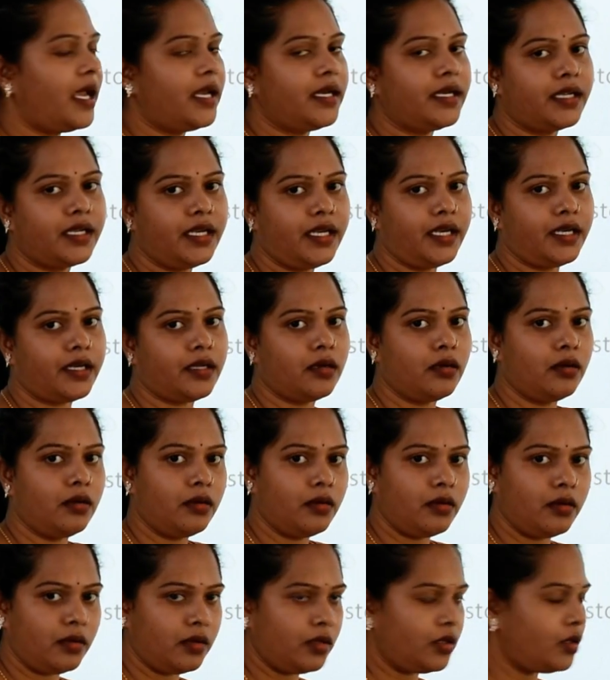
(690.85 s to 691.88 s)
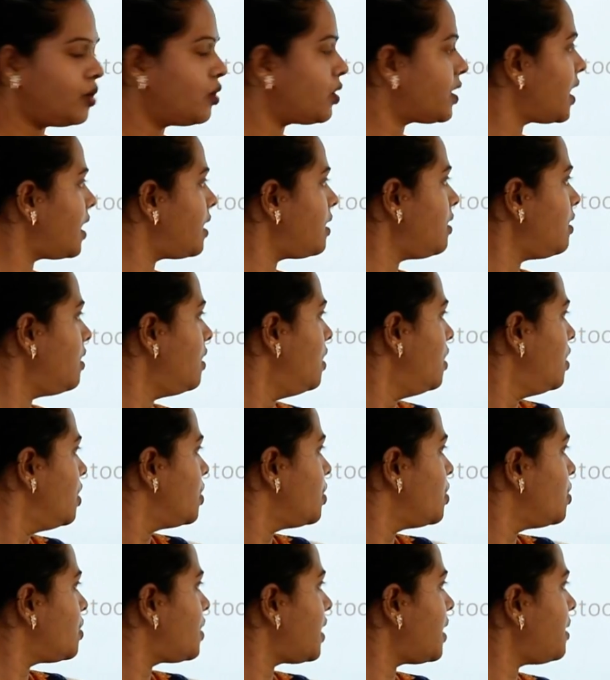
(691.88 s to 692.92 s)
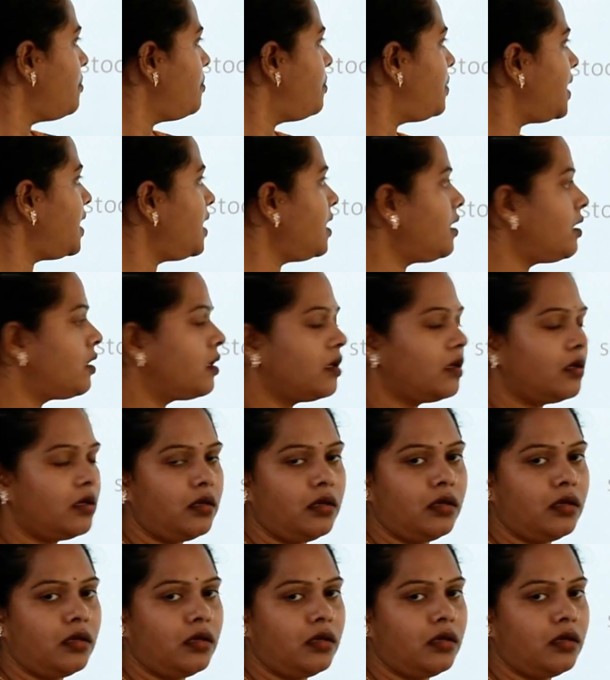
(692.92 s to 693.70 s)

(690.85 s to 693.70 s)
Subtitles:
and greed, you can beat,